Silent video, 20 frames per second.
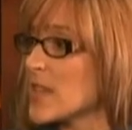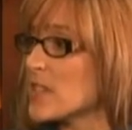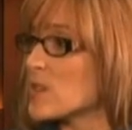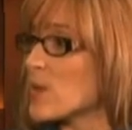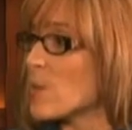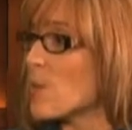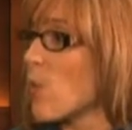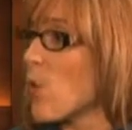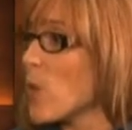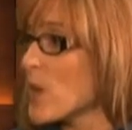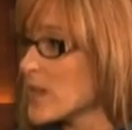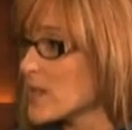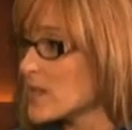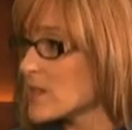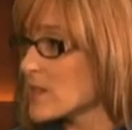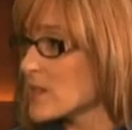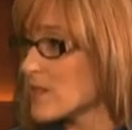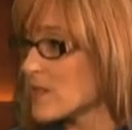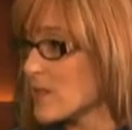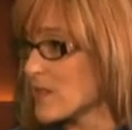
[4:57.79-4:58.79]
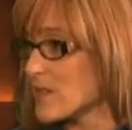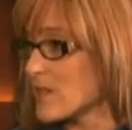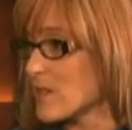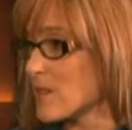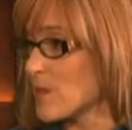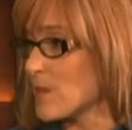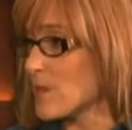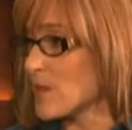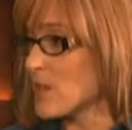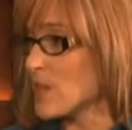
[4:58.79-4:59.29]
is a points
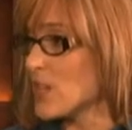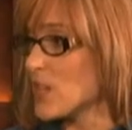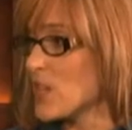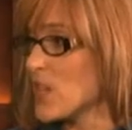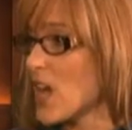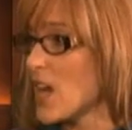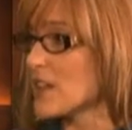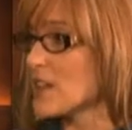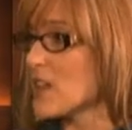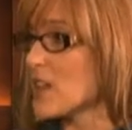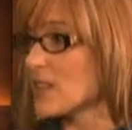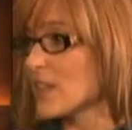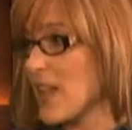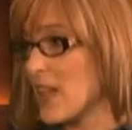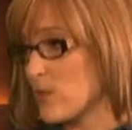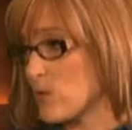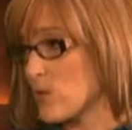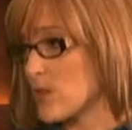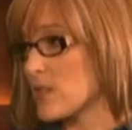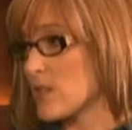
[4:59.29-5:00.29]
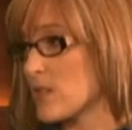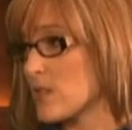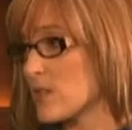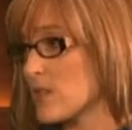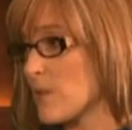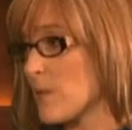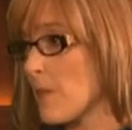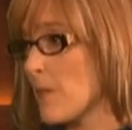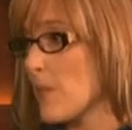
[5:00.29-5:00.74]
system, not a letter system.